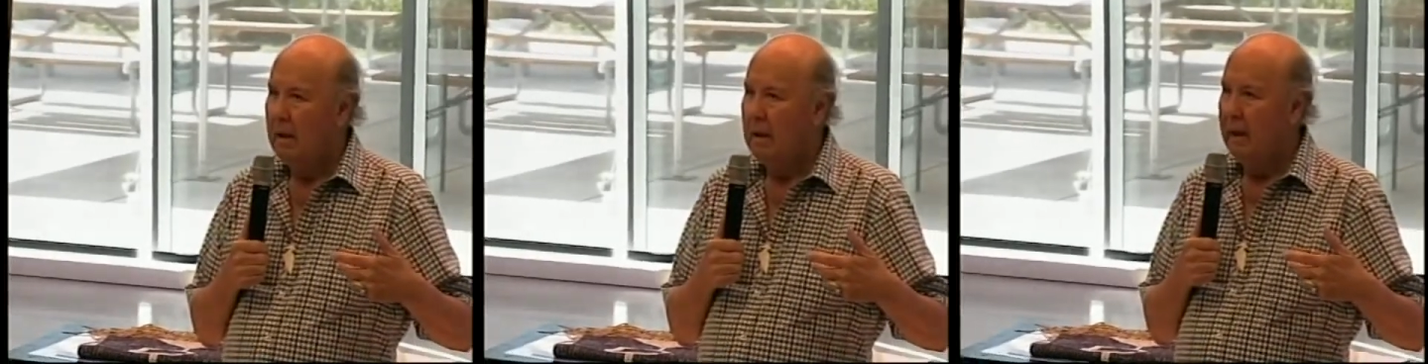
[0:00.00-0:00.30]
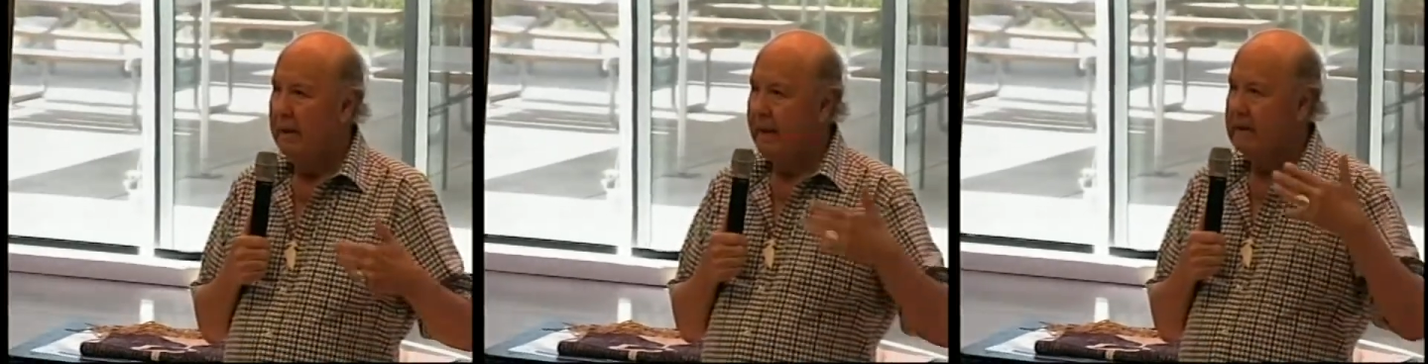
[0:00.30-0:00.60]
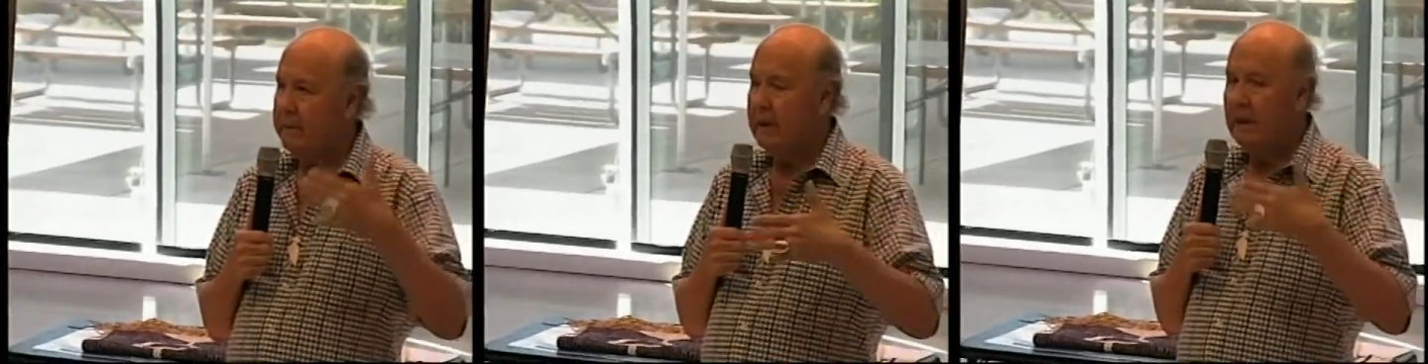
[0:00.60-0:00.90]
And
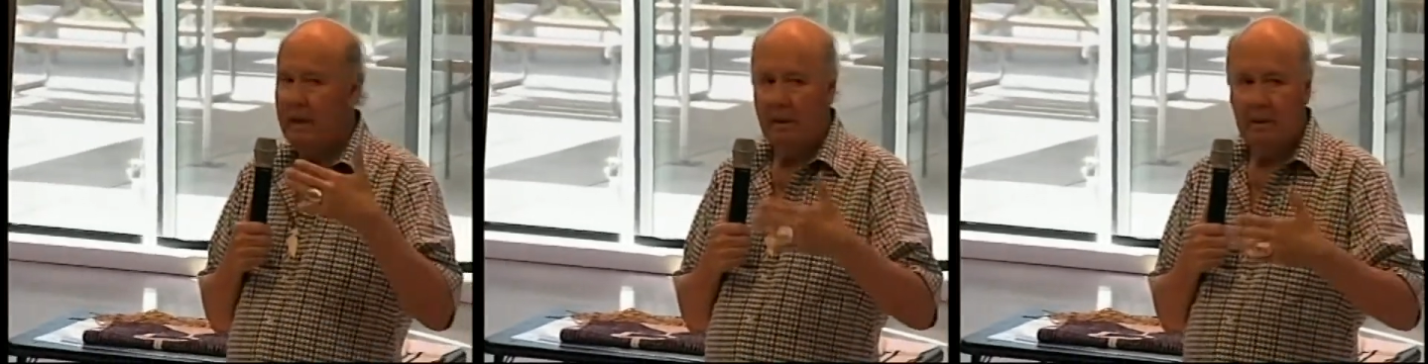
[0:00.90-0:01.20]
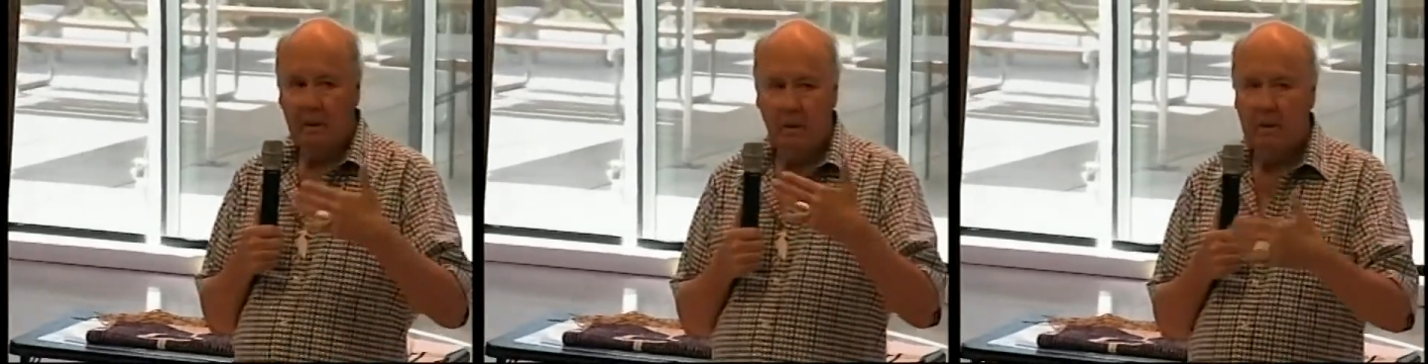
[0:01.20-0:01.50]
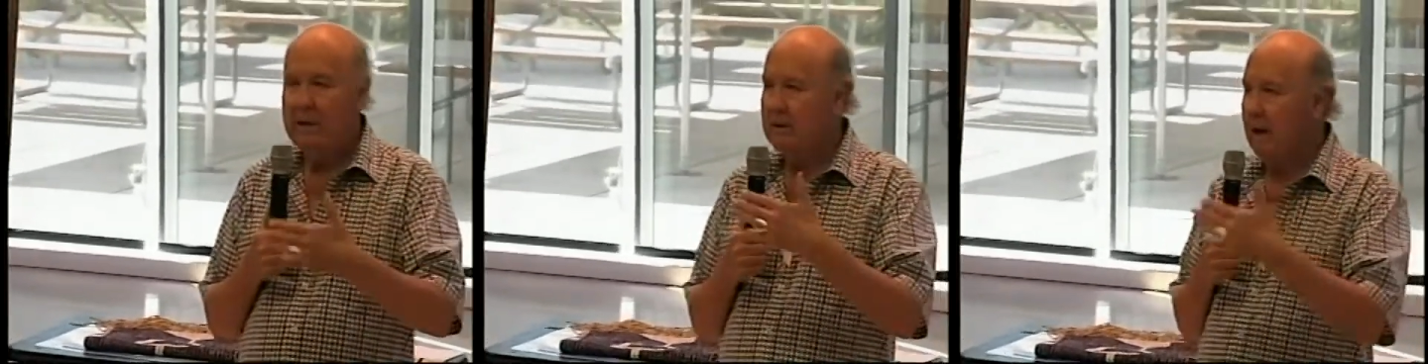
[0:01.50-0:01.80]
that's what he
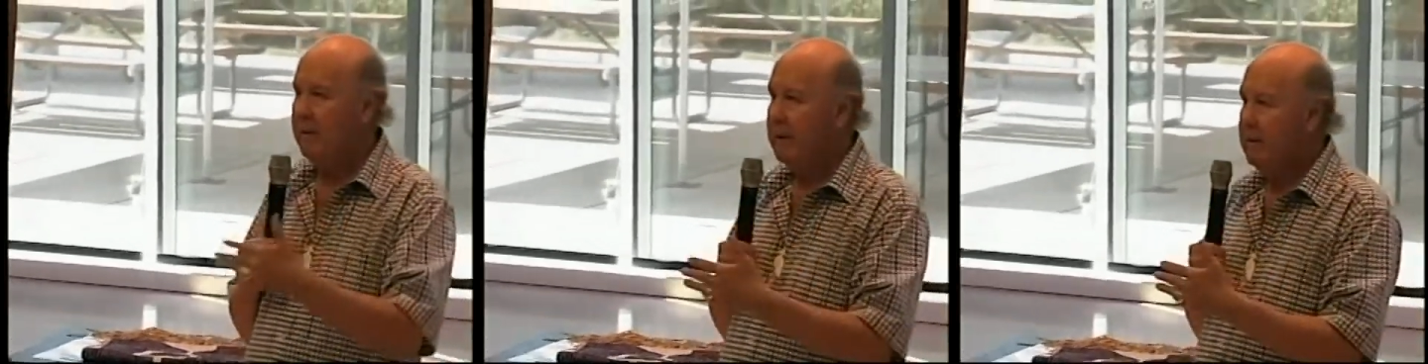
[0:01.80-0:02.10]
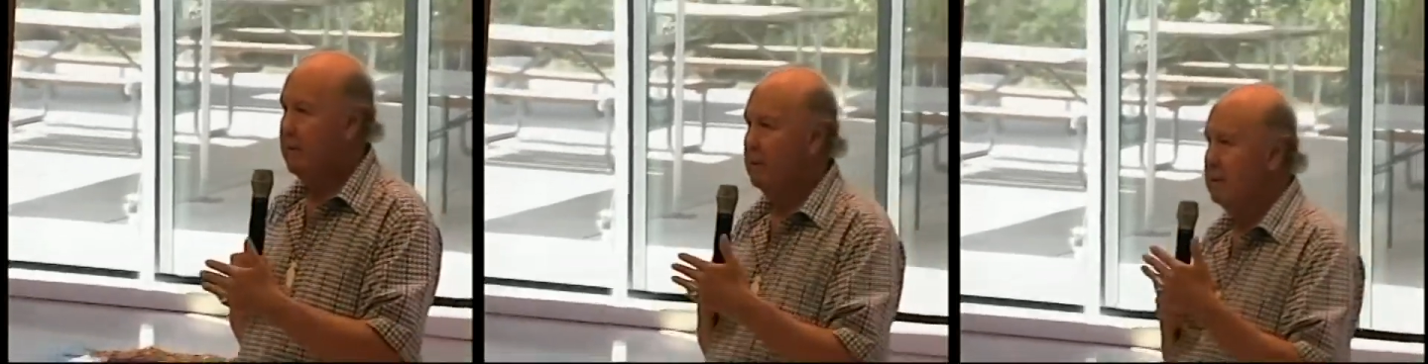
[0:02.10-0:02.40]
told his army to do in